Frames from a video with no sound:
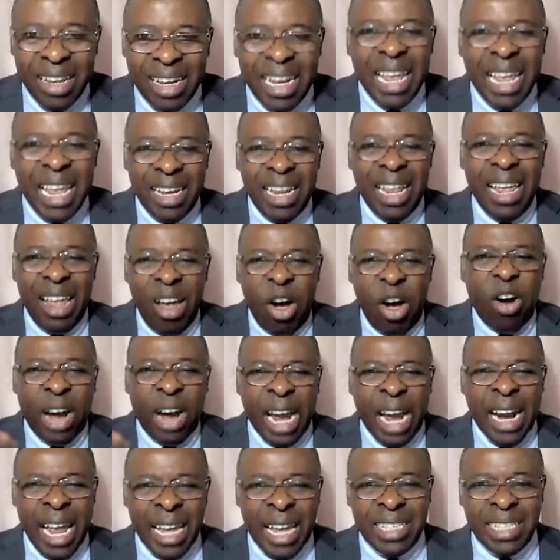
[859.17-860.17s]
They
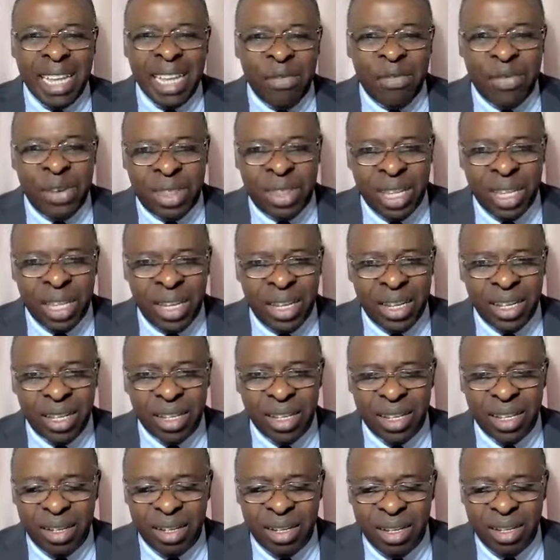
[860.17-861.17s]
organize
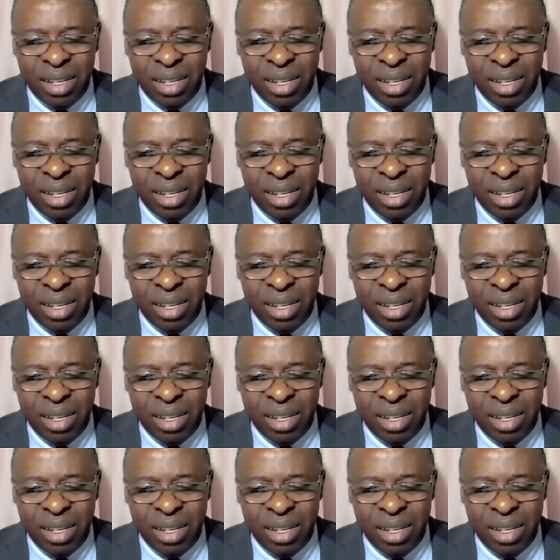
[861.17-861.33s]
everything.